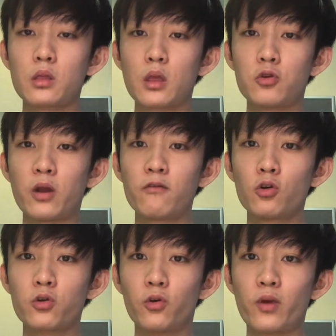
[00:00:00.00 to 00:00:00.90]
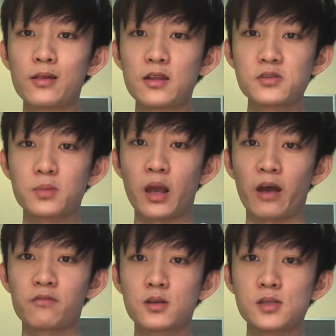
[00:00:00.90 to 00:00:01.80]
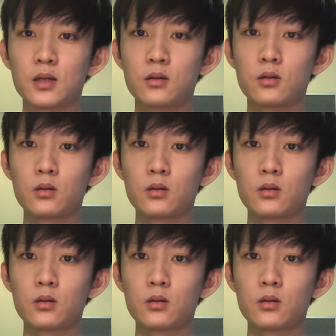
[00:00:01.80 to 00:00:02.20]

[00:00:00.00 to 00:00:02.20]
you never know, your relatives may have this, and